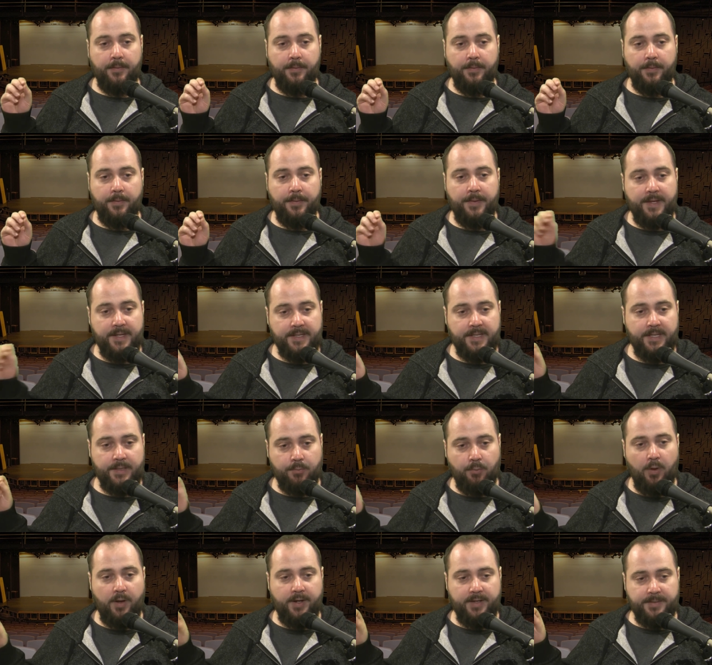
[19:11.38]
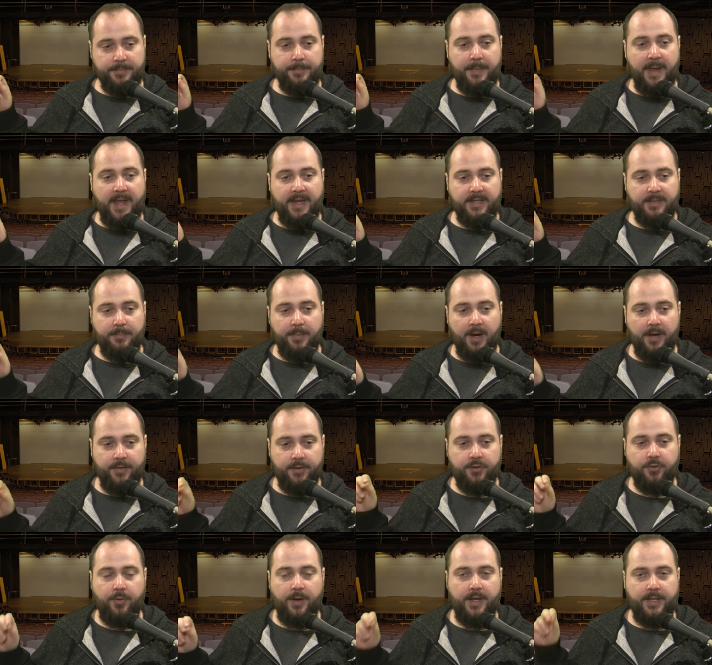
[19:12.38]
this is what is meant by the
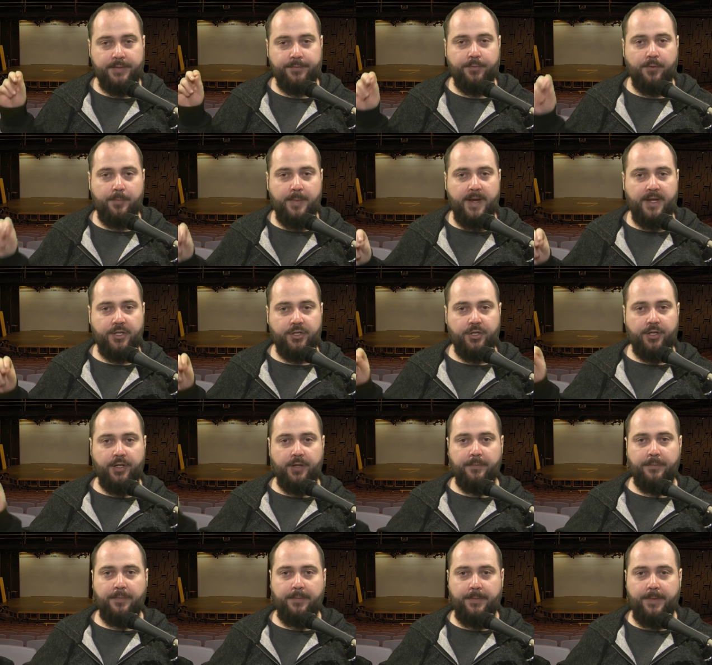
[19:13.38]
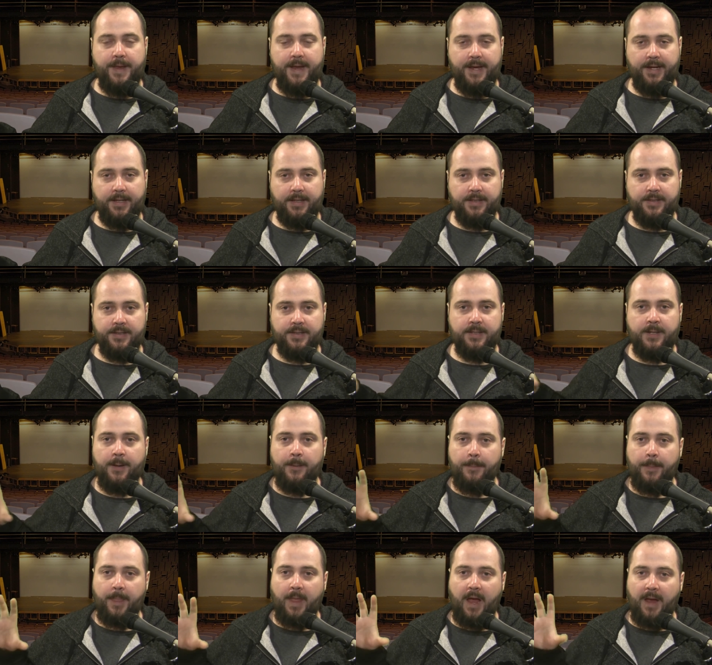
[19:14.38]
transformation of things,
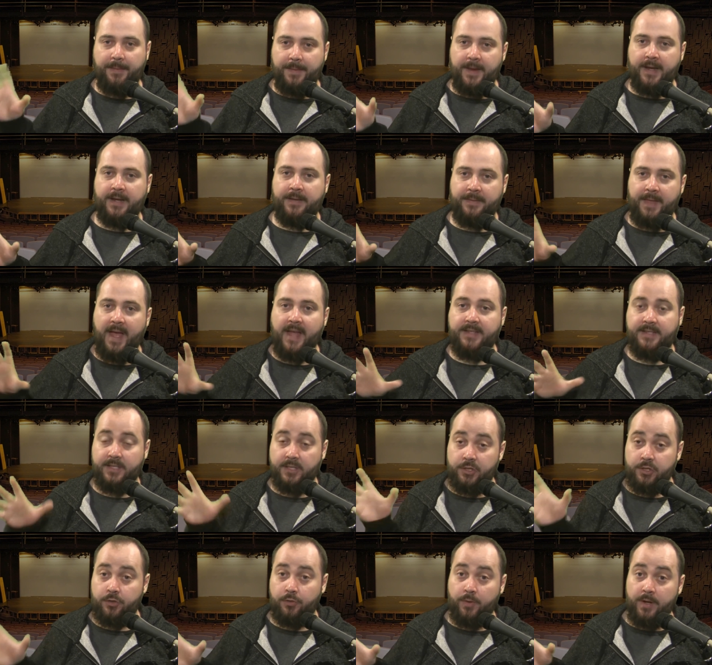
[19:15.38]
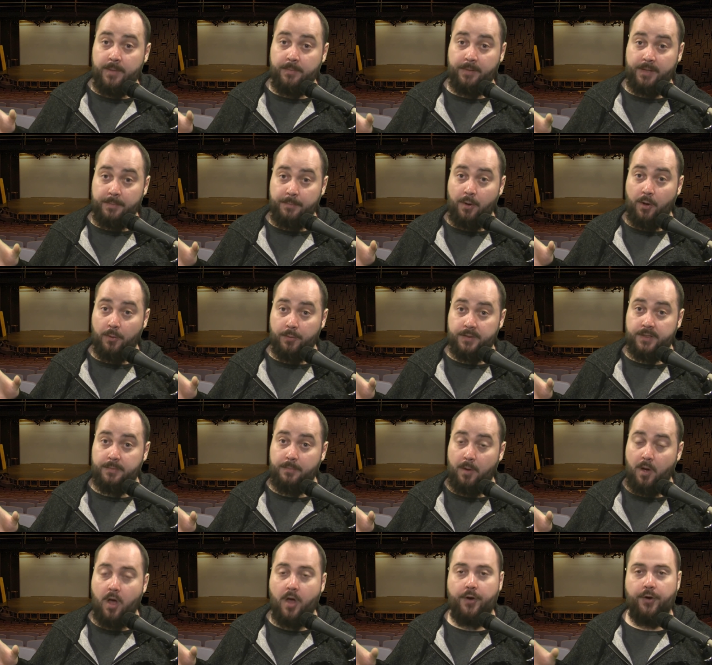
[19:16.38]
I think that's extremely
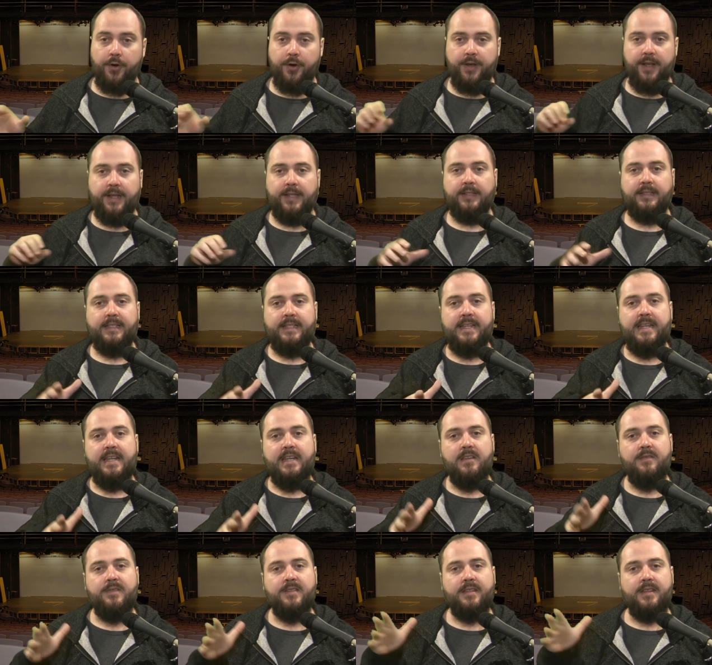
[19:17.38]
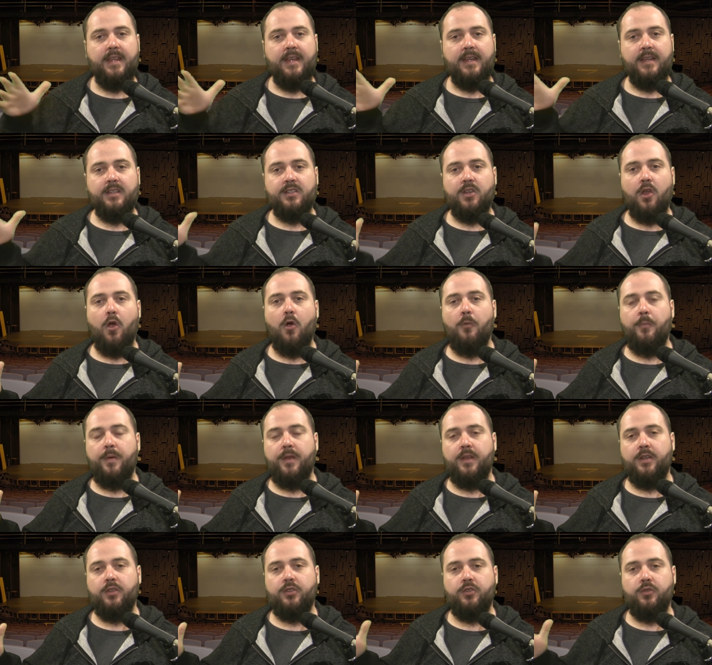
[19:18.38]
postmodern. It leaves things
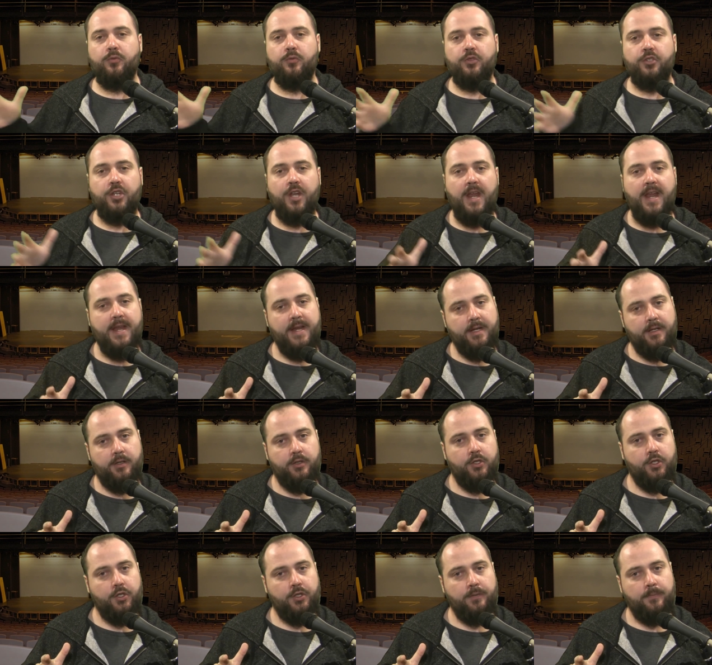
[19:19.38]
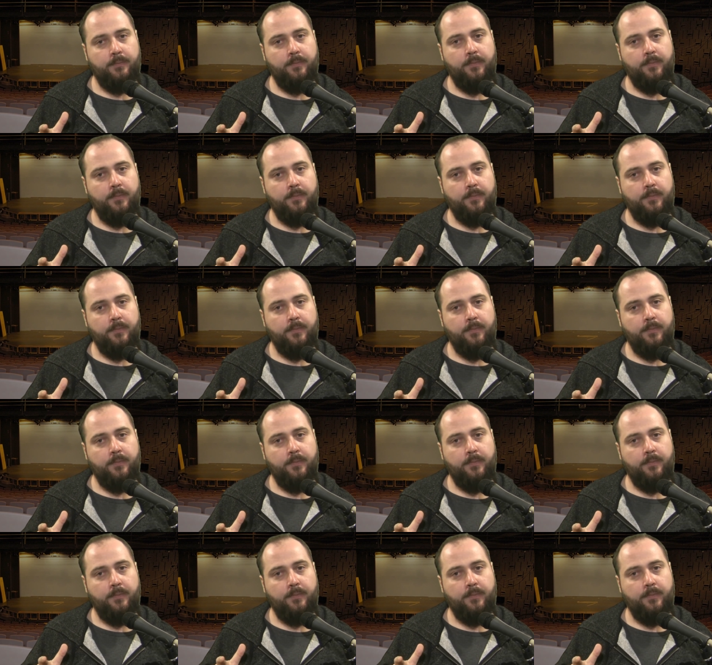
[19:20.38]
open to change